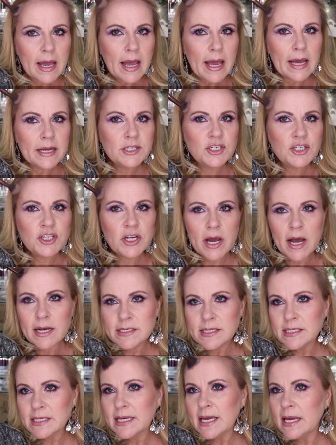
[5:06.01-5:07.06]
and
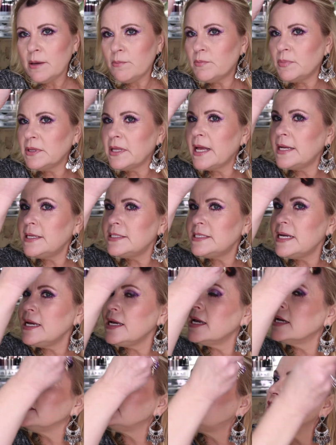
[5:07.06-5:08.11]
just keep
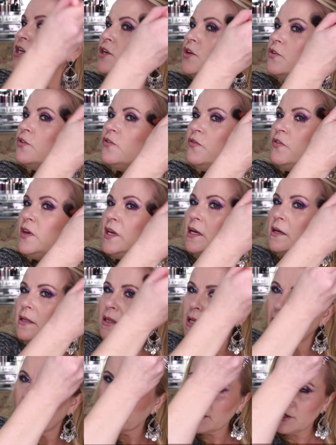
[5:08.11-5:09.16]
blending until you feel
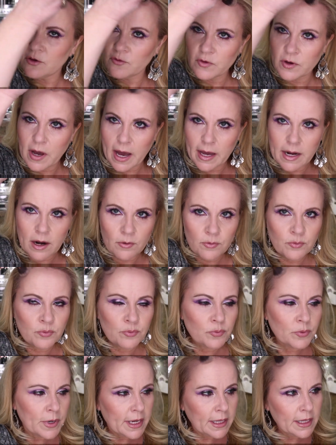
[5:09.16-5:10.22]
like you've got a
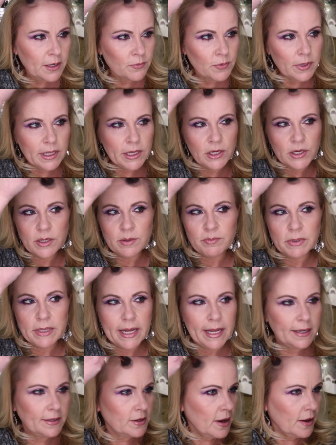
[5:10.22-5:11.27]
really, really good
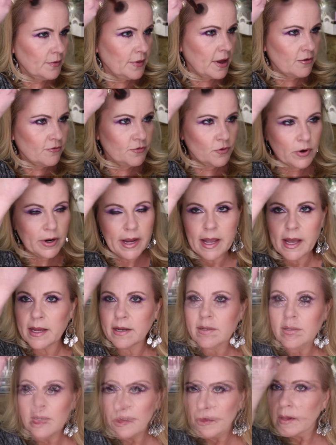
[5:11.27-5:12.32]
blend on that forehead.
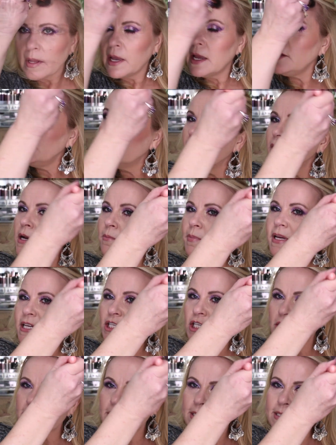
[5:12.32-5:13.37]
And you're going to be
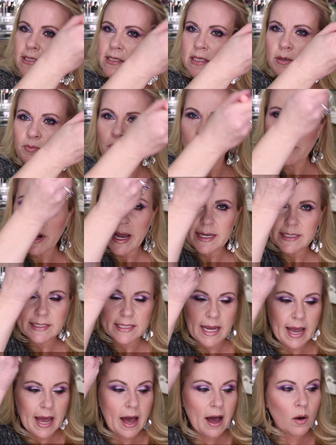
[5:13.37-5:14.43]
just surprised
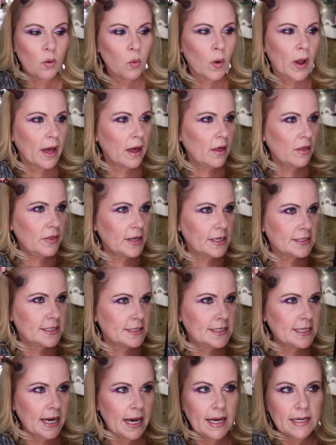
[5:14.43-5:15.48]
at how well this
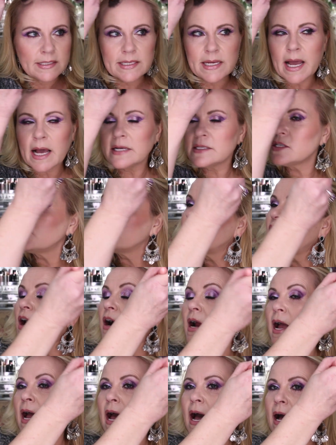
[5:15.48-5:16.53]
does as
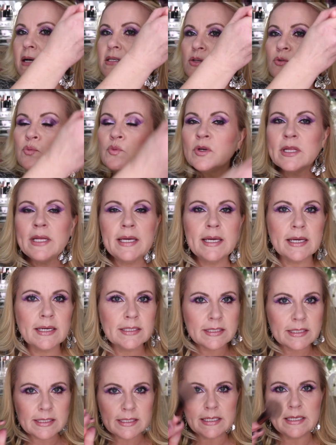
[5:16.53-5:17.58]
far as really
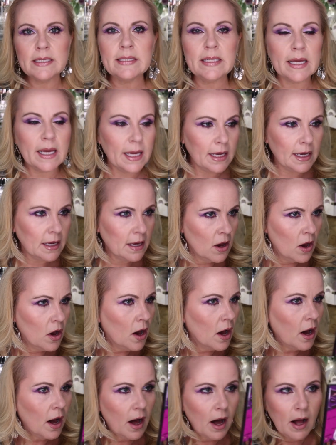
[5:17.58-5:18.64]
concealing
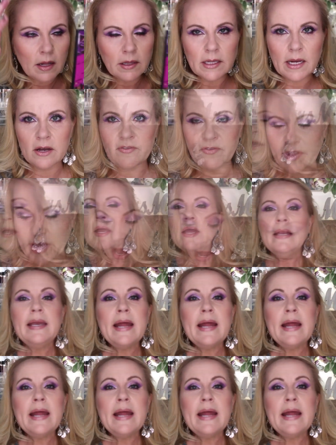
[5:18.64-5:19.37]
all of that.